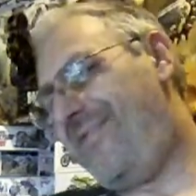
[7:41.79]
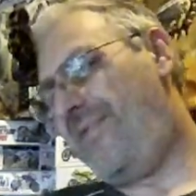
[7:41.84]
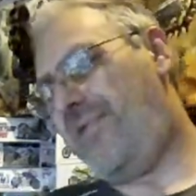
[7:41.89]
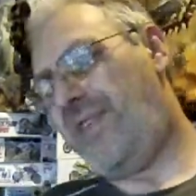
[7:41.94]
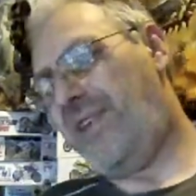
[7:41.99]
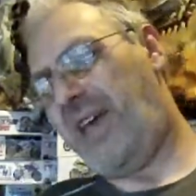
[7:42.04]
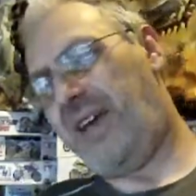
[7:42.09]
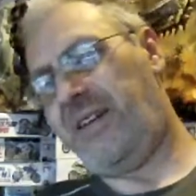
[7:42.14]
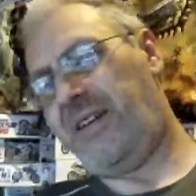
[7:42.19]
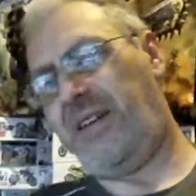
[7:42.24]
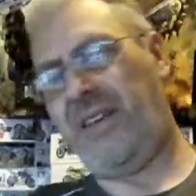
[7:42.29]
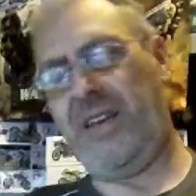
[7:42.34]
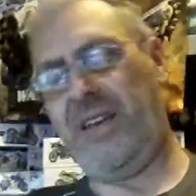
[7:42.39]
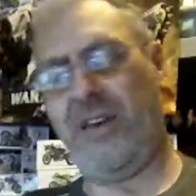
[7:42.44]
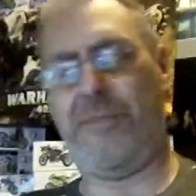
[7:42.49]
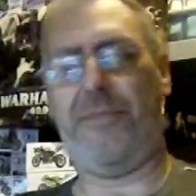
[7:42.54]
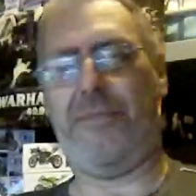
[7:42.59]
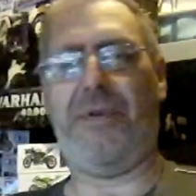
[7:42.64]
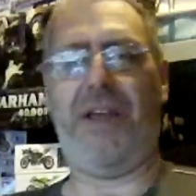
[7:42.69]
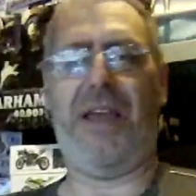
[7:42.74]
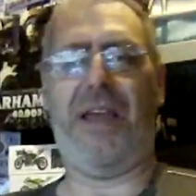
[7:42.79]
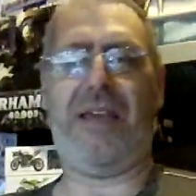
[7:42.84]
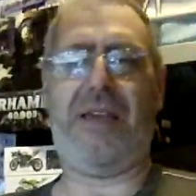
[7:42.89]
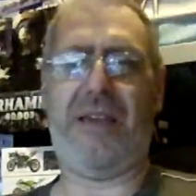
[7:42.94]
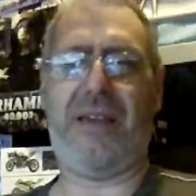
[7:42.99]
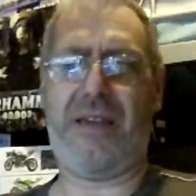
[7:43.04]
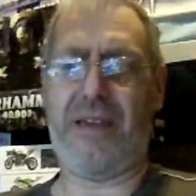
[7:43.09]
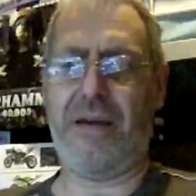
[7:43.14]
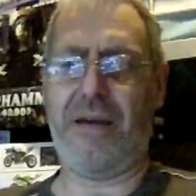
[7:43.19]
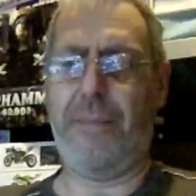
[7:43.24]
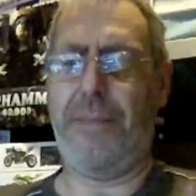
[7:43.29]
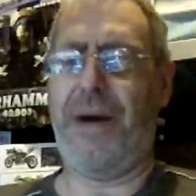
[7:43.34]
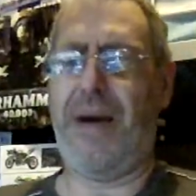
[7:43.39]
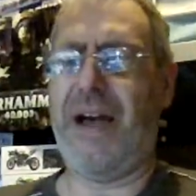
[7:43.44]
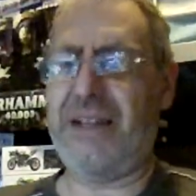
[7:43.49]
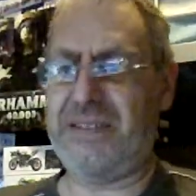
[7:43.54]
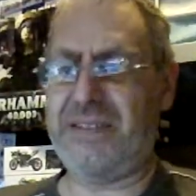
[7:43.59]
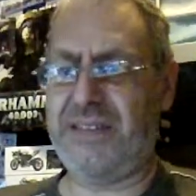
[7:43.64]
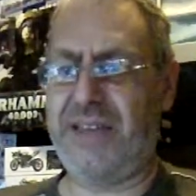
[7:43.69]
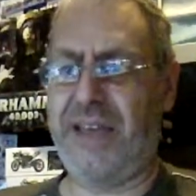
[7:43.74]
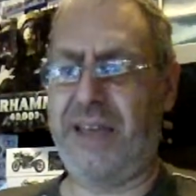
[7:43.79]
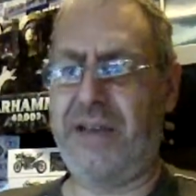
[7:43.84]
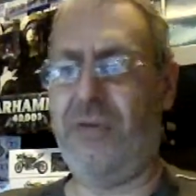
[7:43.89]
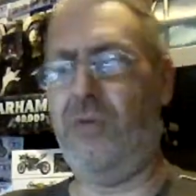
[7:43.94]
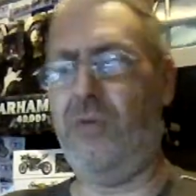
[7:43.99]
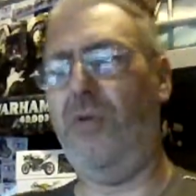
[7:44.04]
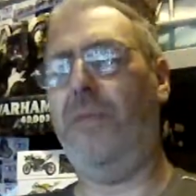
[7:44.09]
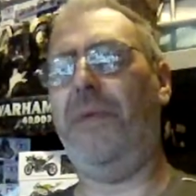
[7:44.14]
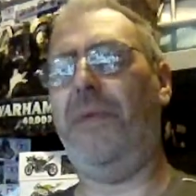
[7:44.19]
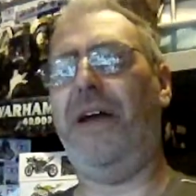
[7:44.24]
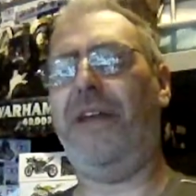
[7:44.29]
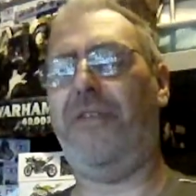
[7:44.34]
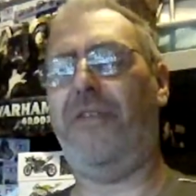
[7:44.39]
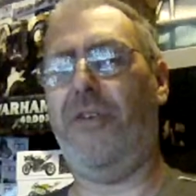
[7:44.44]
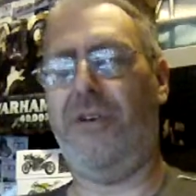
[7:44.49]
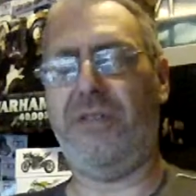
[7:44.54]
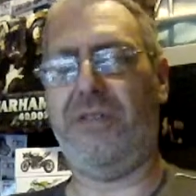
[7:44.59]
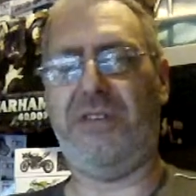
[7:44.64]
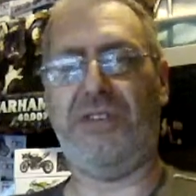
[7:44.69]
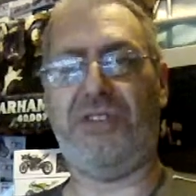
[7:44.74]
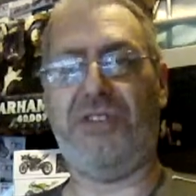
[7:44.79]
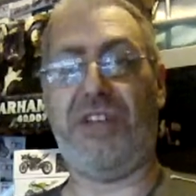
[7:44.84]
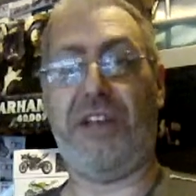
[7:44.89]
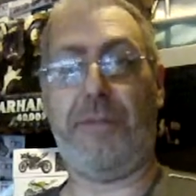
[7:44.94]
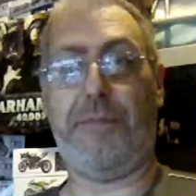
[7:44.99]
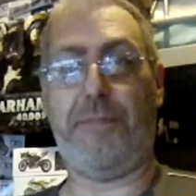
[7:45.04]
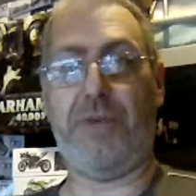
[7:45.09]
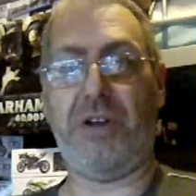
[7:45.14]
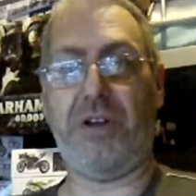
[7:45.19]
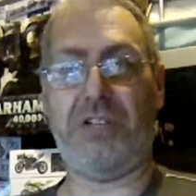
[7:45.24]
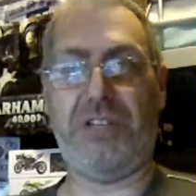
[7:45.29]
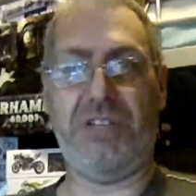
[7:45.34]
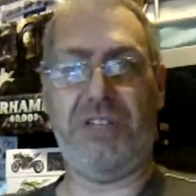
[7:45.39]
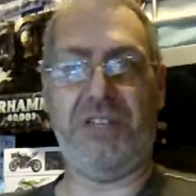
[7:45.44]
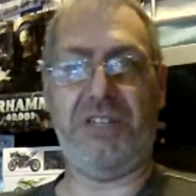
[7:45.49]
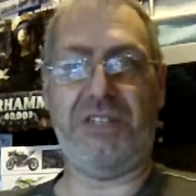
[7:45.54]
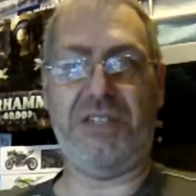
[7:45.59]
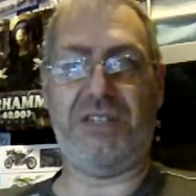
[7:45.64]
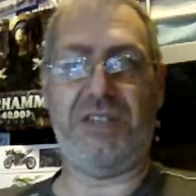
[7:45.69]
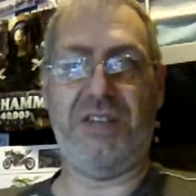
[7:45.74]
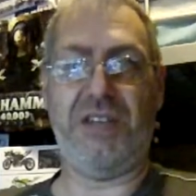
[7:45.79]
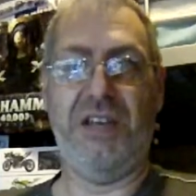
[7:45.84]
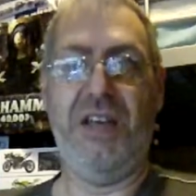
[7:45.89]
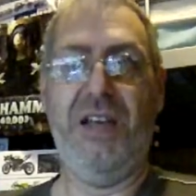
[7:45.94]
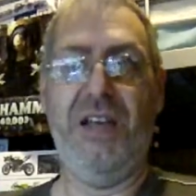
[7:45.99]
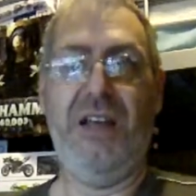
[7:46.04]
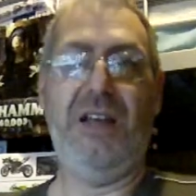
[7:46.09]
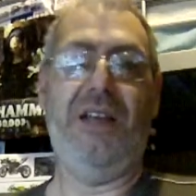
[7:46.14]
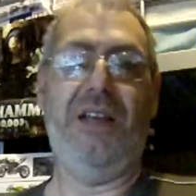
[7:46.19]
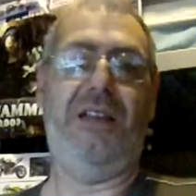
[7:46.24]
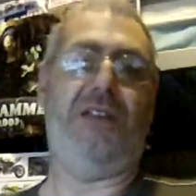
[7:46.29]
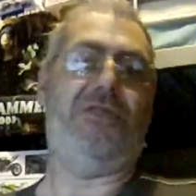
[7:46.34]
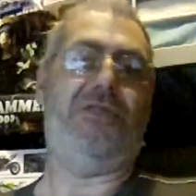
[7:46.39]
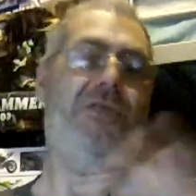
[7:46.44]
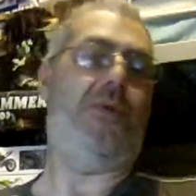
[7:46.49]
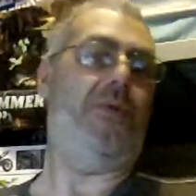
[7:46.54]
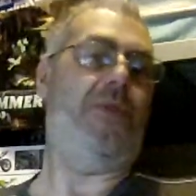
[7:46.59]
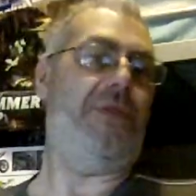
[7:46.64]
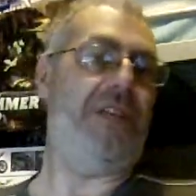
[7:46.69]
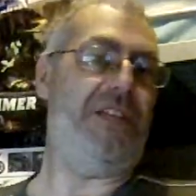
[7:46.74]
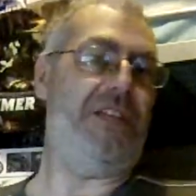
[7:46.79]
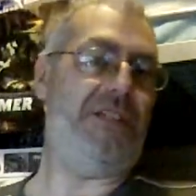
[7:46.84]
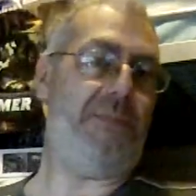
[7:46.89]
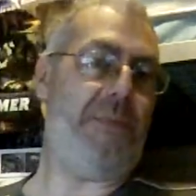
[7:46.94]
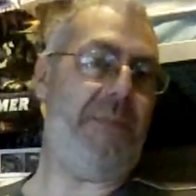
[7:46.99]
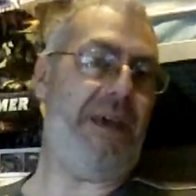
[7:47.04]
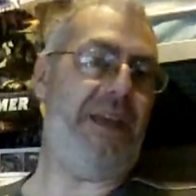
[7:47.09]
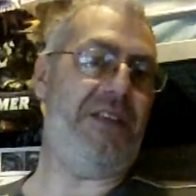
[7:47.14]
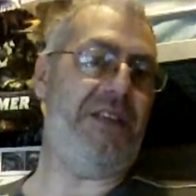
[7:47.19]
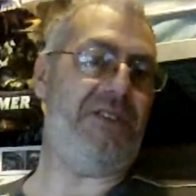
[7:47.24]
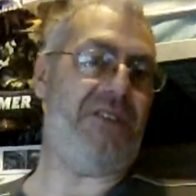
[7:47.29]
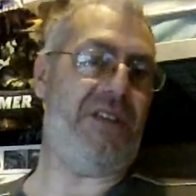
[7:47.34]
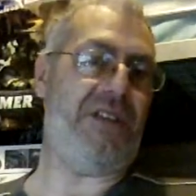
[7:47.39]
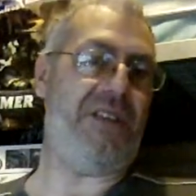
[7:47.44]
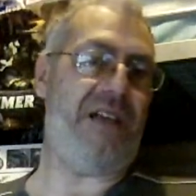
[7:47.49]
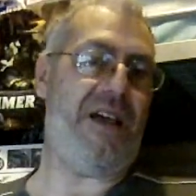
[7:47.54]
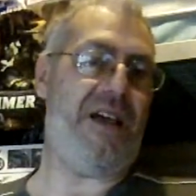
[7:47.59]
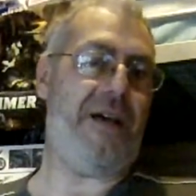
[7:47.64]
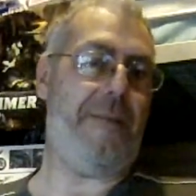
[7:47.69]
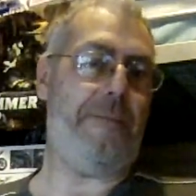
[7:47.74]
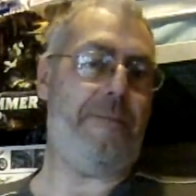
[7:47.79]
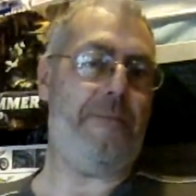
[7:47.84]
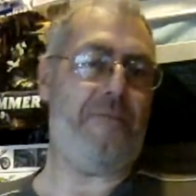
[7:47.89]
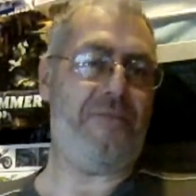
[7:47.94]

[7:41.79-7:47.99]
30-year break, come back to it, oh my god, there's airbrushes, there's all these paints and that.